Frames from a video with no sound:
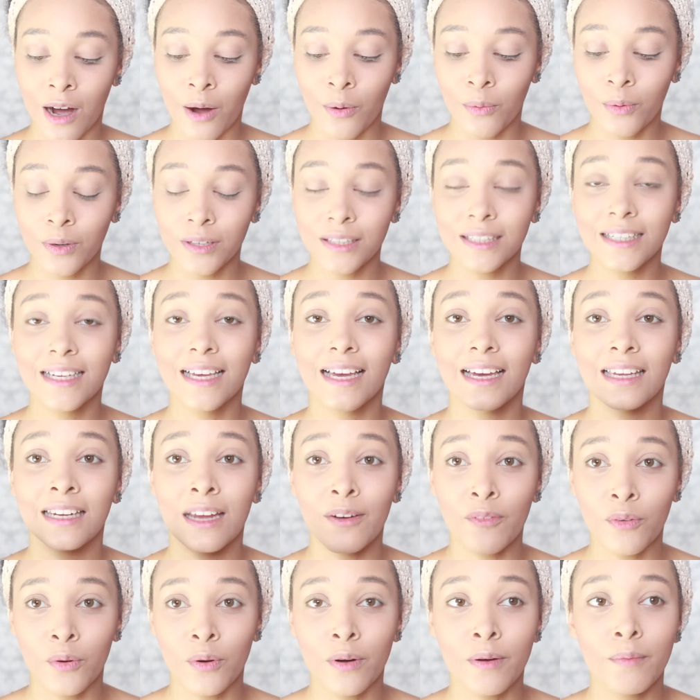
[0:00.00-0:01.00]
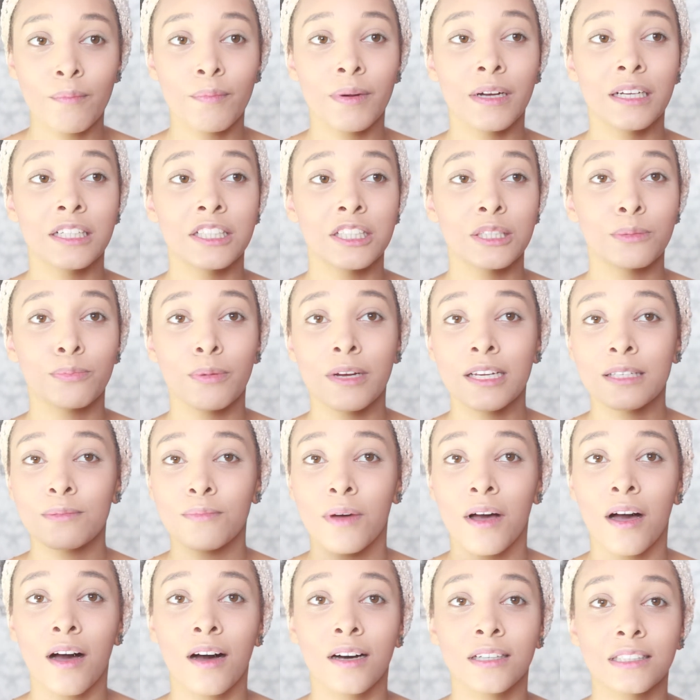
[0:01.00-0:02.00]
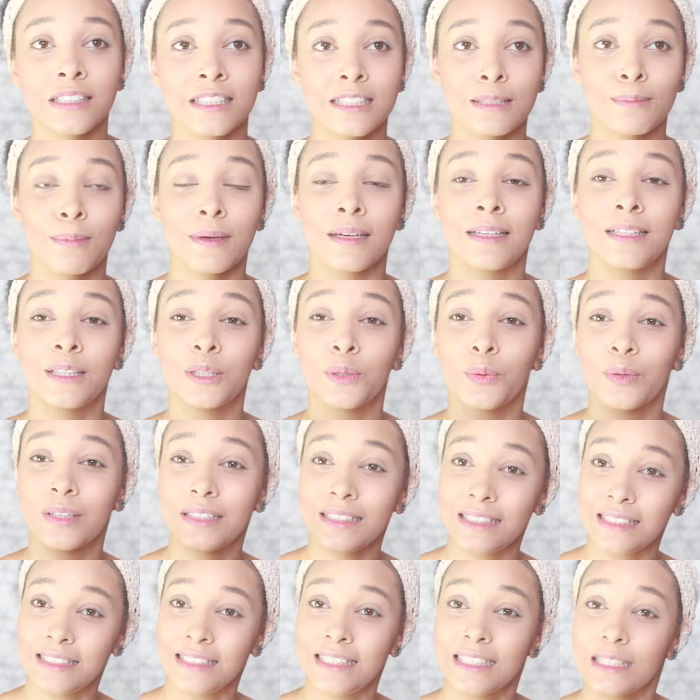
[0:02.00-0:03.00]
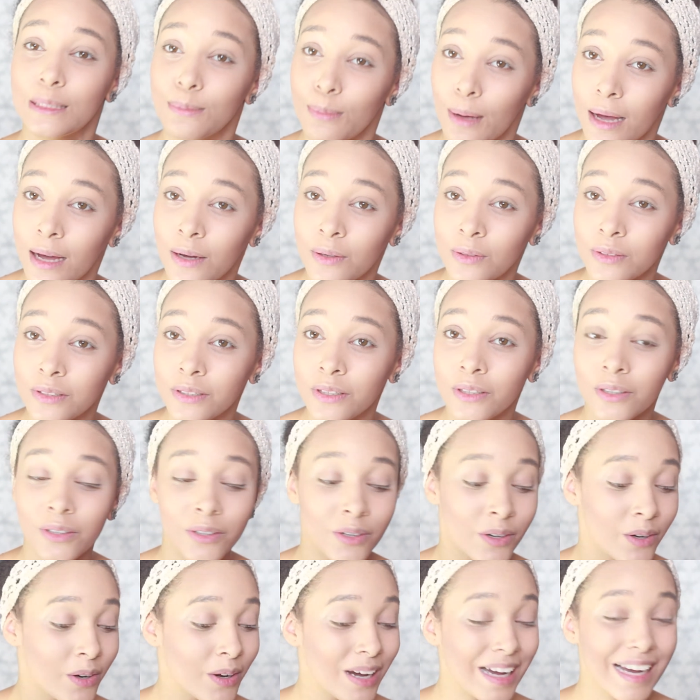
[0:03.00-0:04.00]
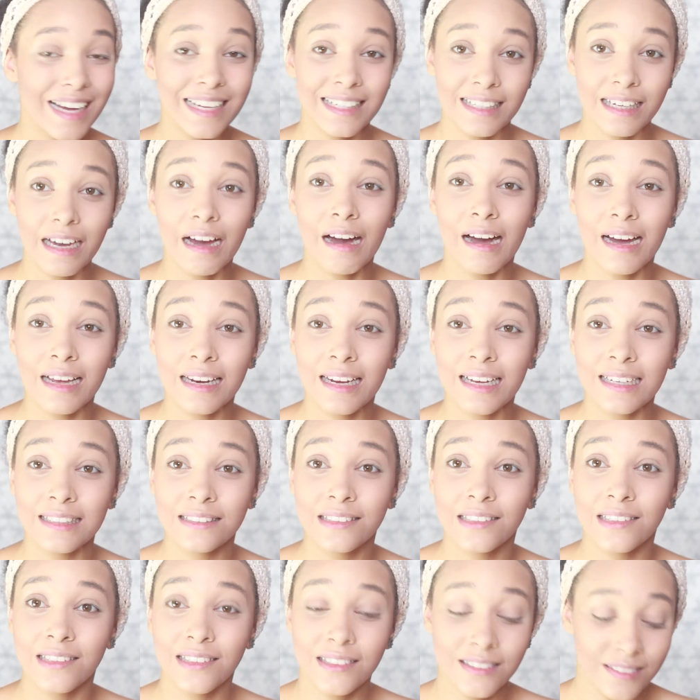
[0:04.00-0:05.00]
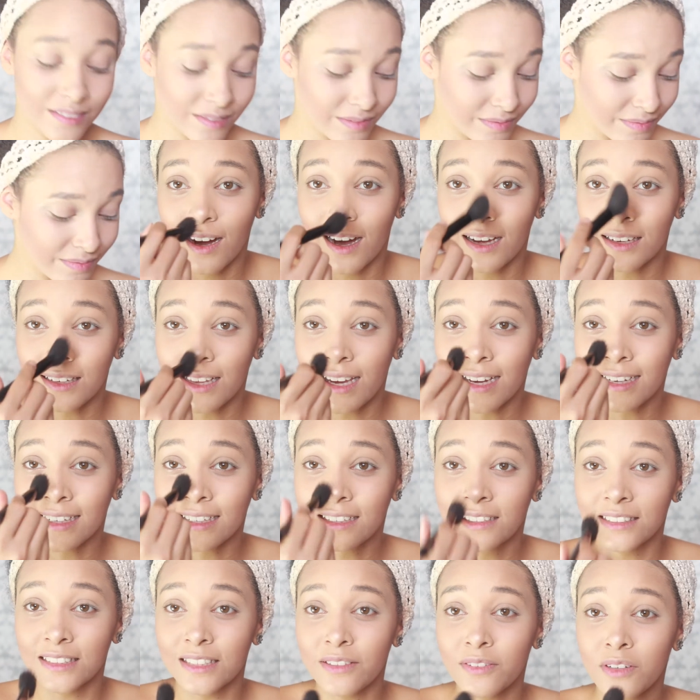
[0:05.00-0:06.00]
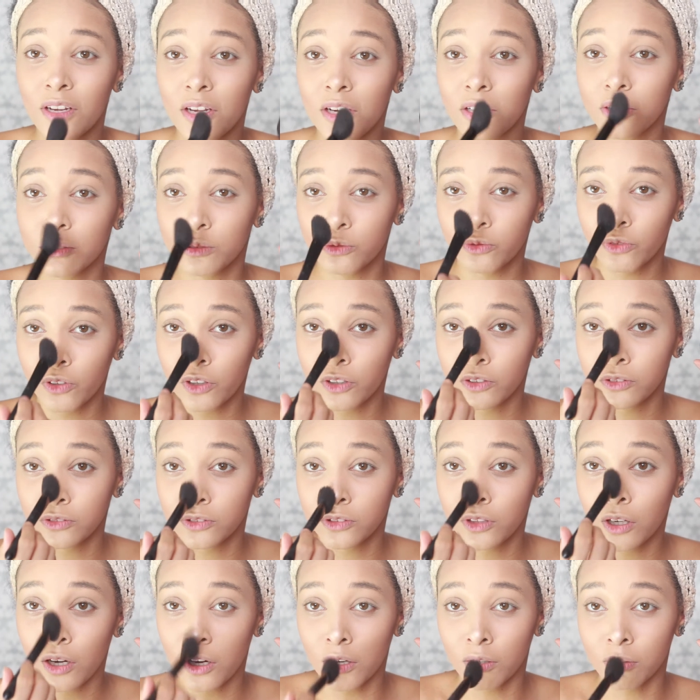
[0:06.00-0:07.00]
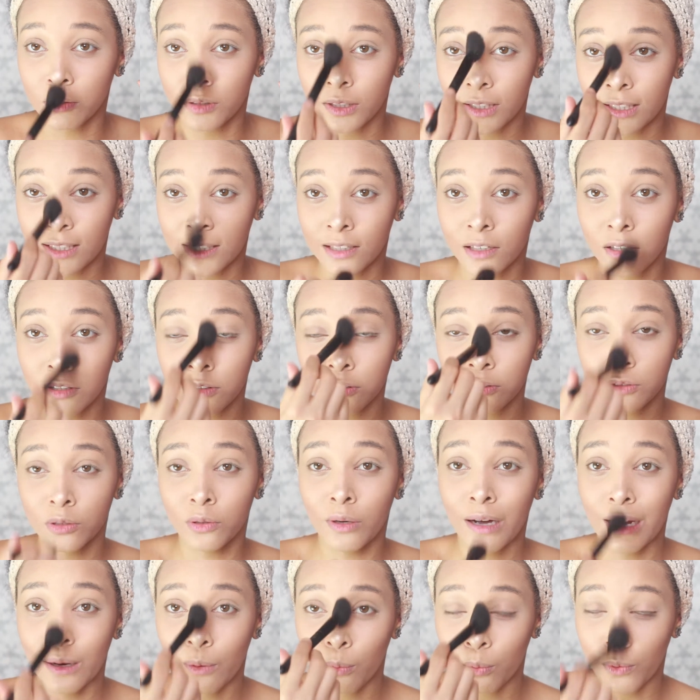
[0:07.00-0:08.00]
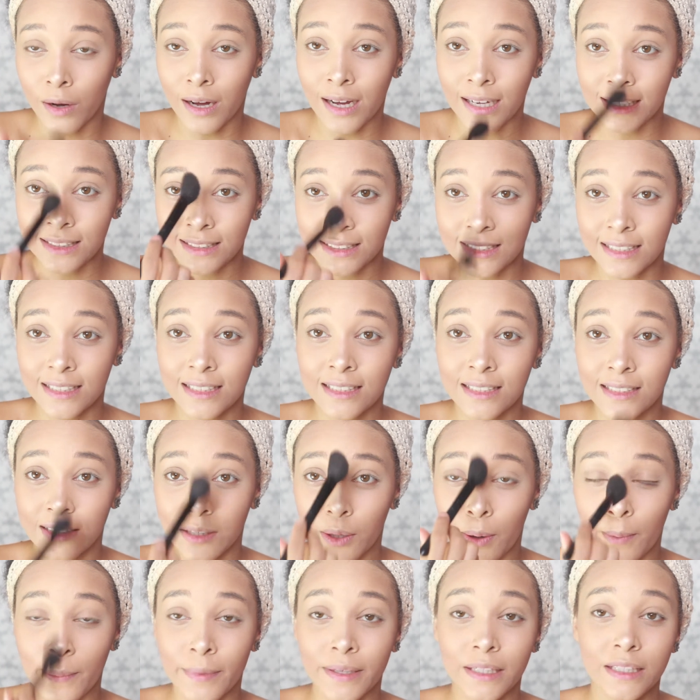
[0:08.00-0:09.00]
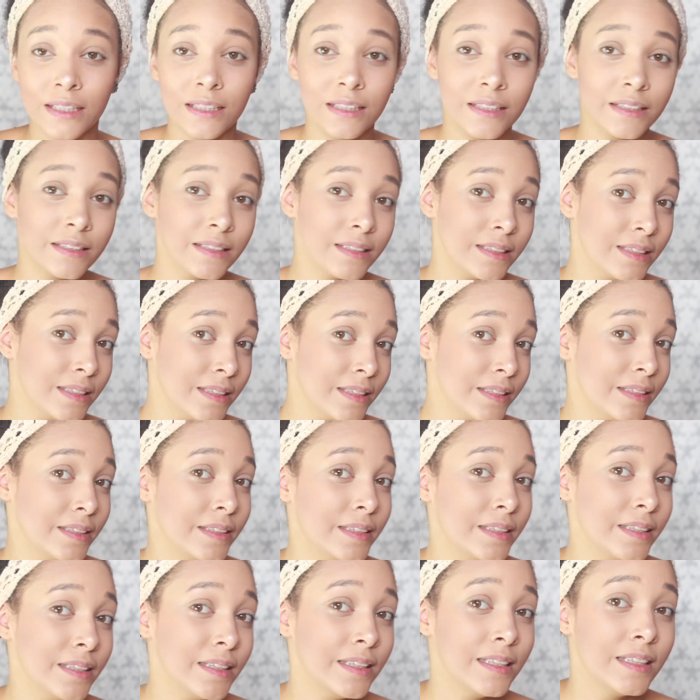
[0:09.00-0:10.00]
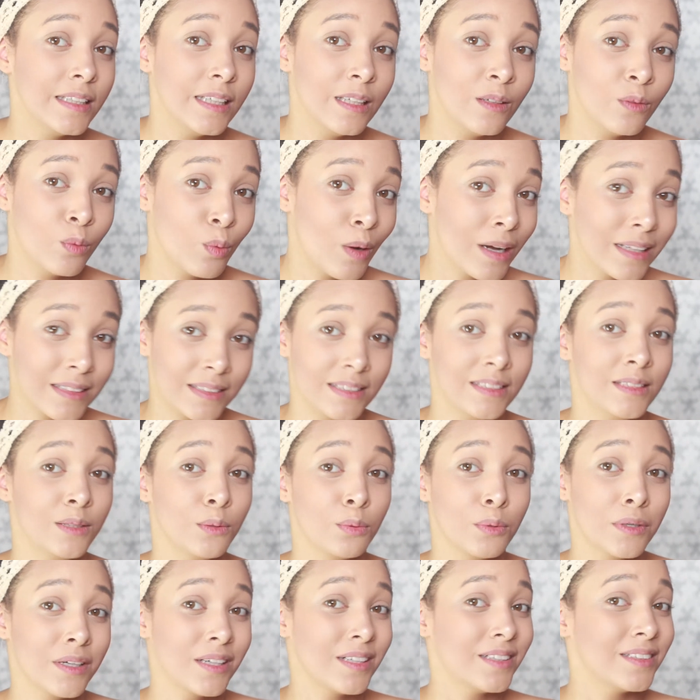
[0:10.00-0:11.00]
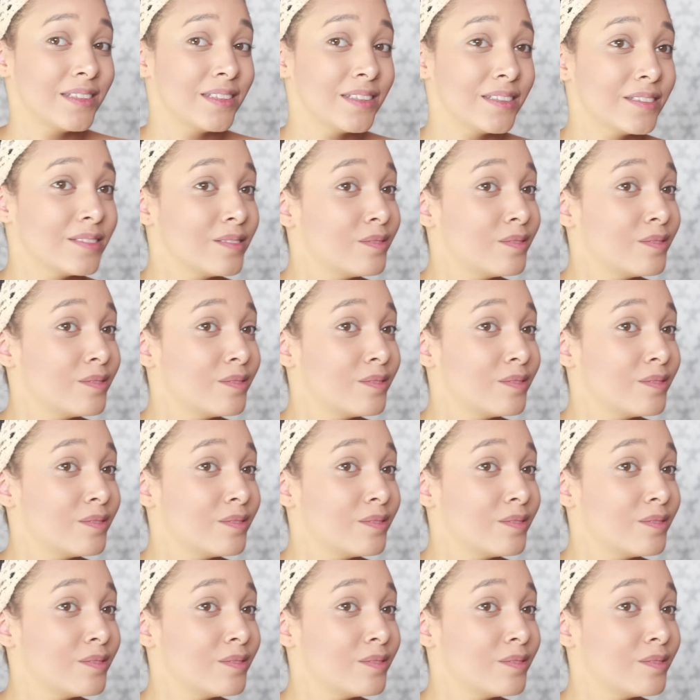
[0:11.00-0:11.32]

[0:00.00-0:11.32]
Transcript: I want to get another one but it just breaks my heart to spend £26 and a highlighter. I like it because even though it looks rose gold, it goes quite whitey on me. If whitey is a word.